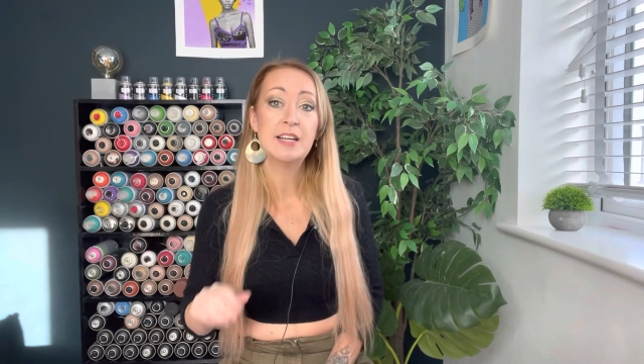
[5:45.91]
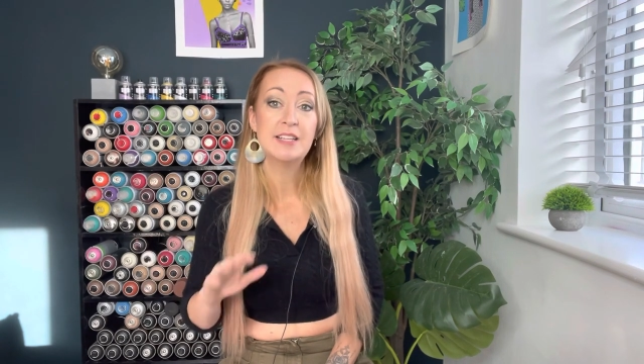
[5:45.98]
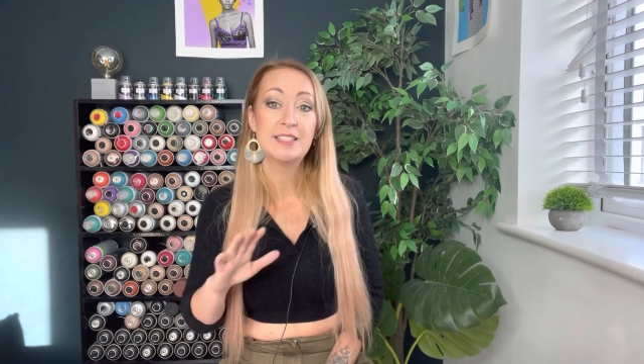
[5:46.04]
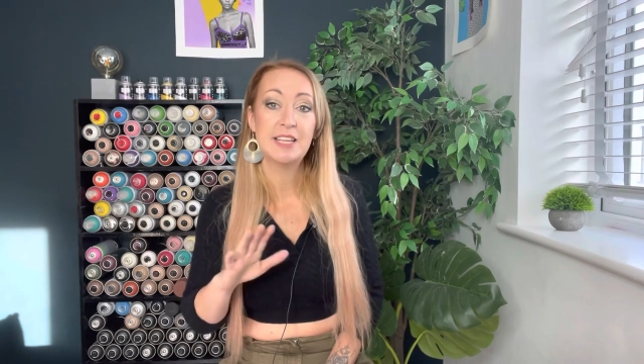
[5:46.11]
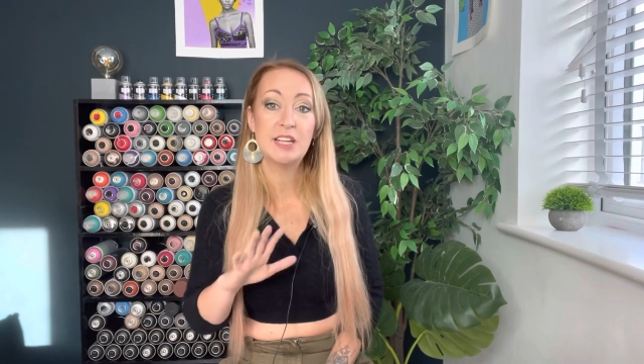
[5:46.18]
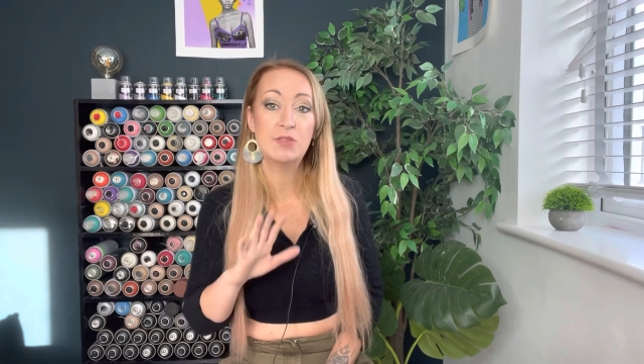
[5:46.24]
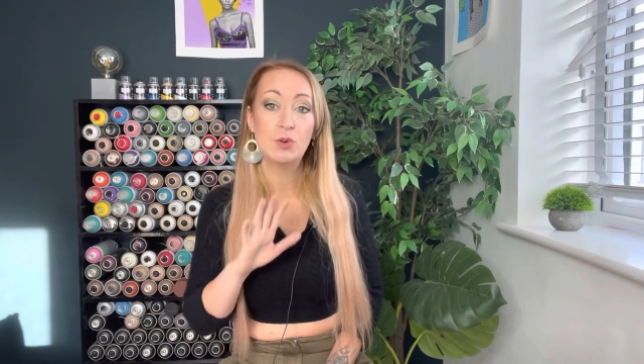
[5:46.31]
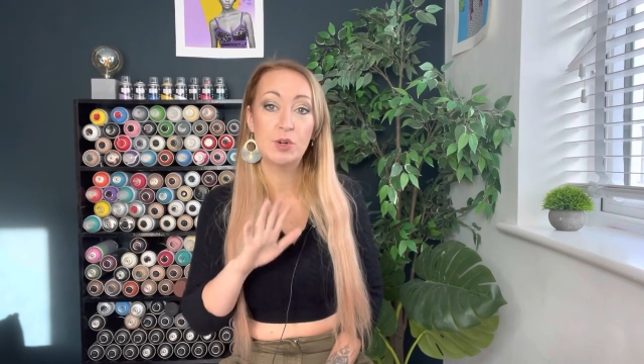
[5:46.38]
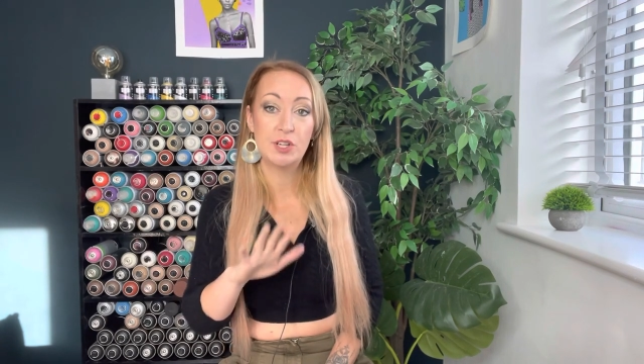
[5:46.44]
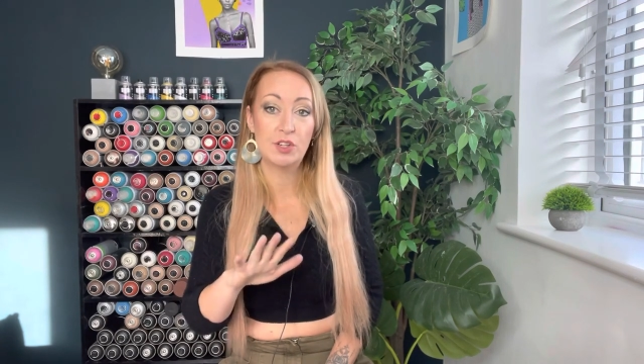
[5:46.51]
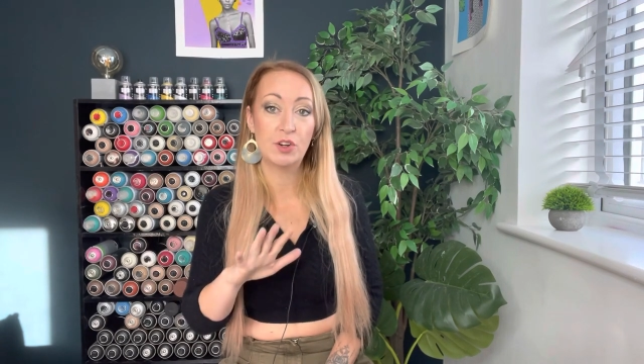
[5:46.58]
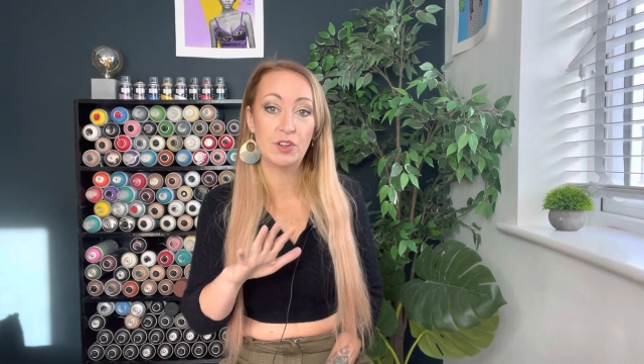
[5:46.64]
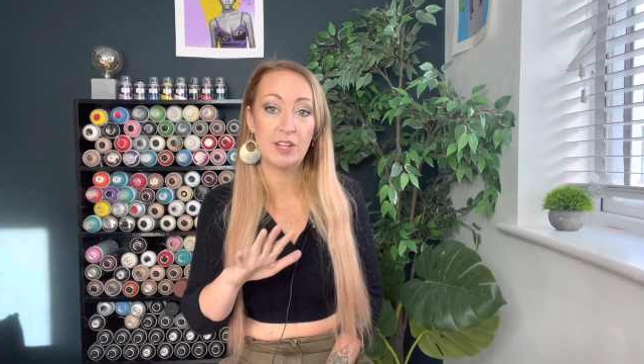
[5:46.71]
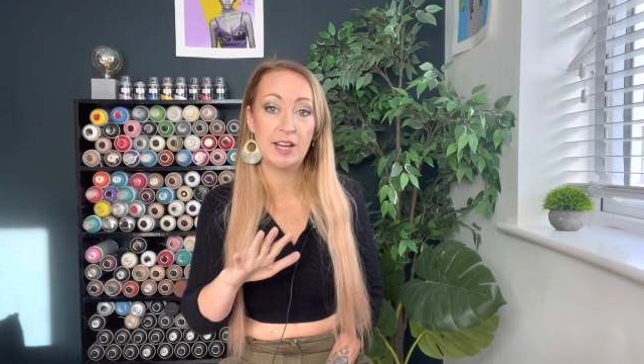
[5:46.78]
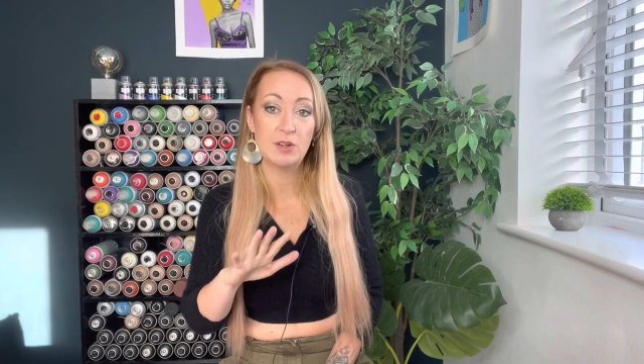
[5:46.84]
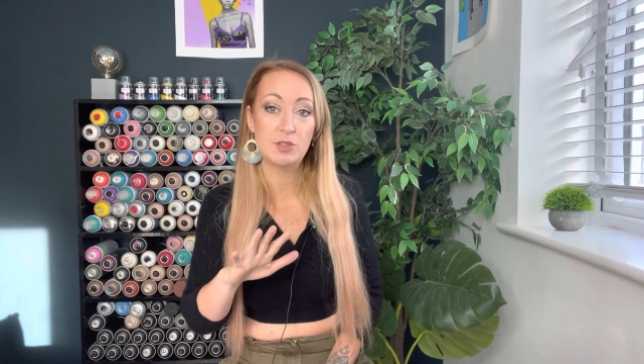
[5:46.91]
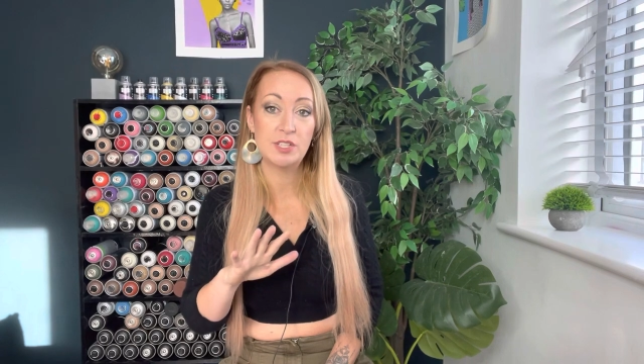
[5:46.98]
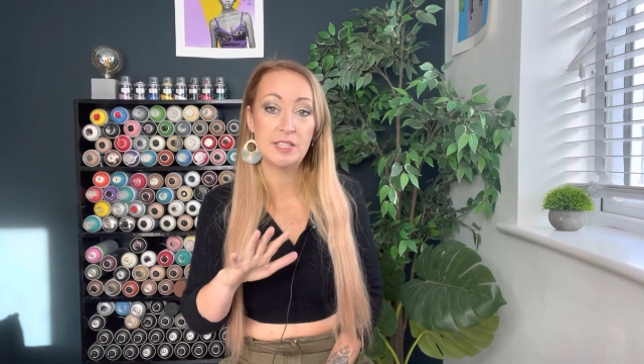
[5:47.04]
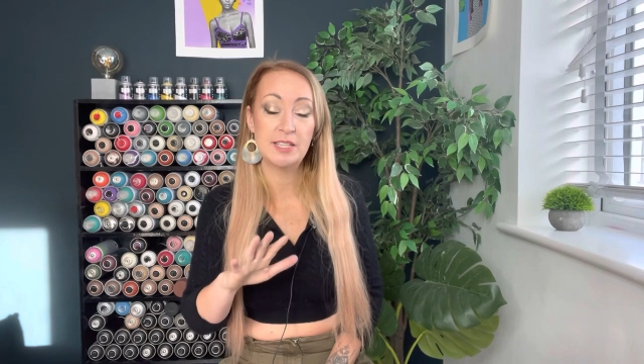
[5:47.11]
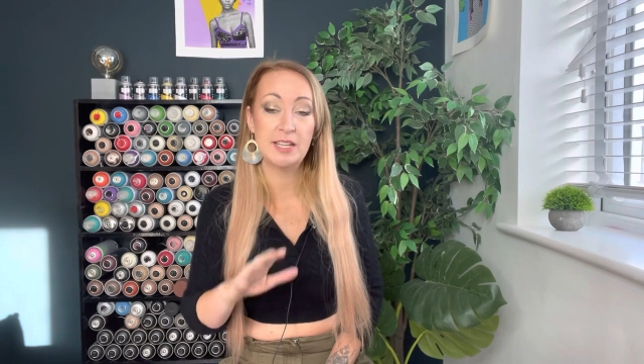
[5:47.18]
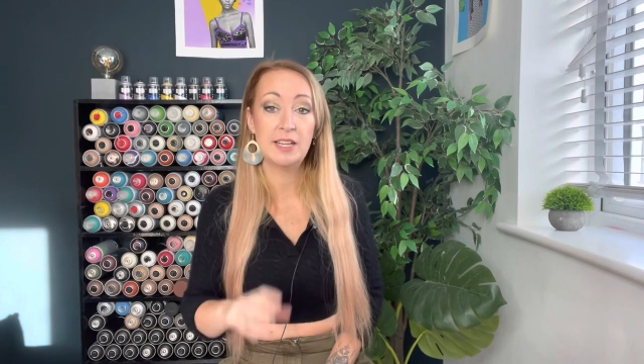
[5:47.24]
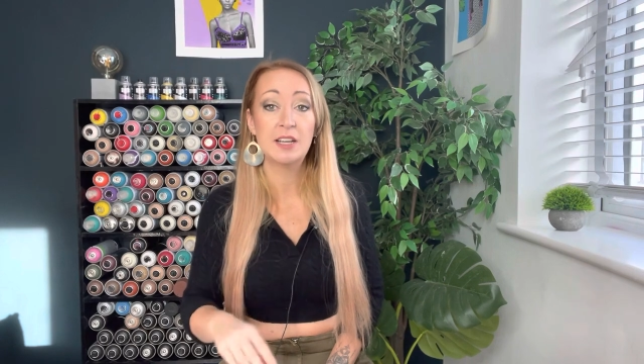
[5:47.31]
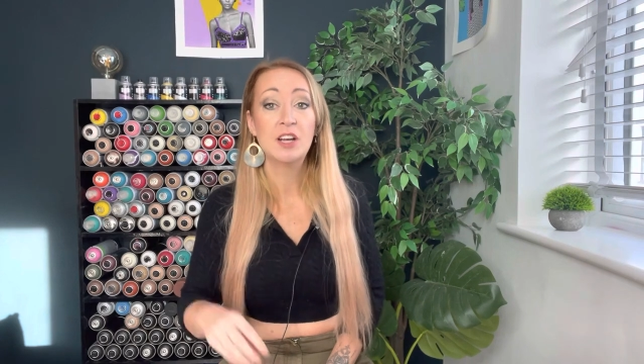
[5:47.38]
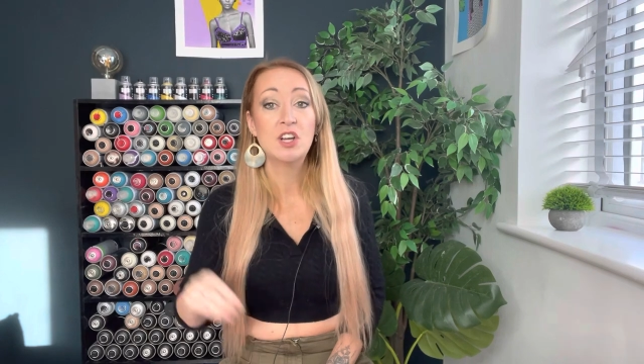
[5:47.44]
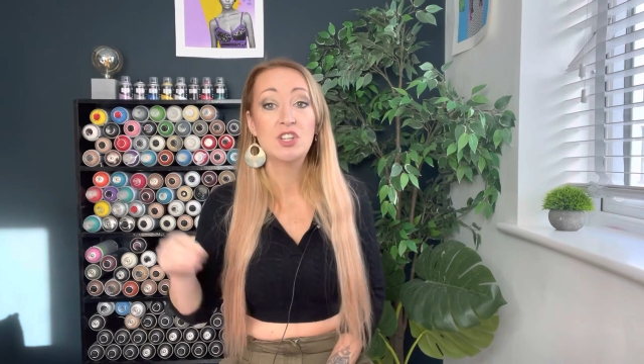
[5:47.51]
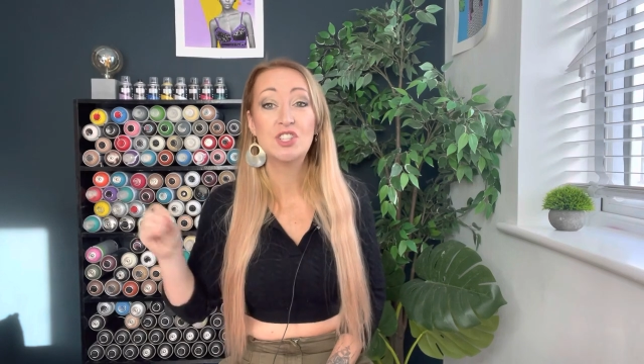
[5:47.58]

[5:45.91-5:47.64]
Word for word: Say you've already got the LTD,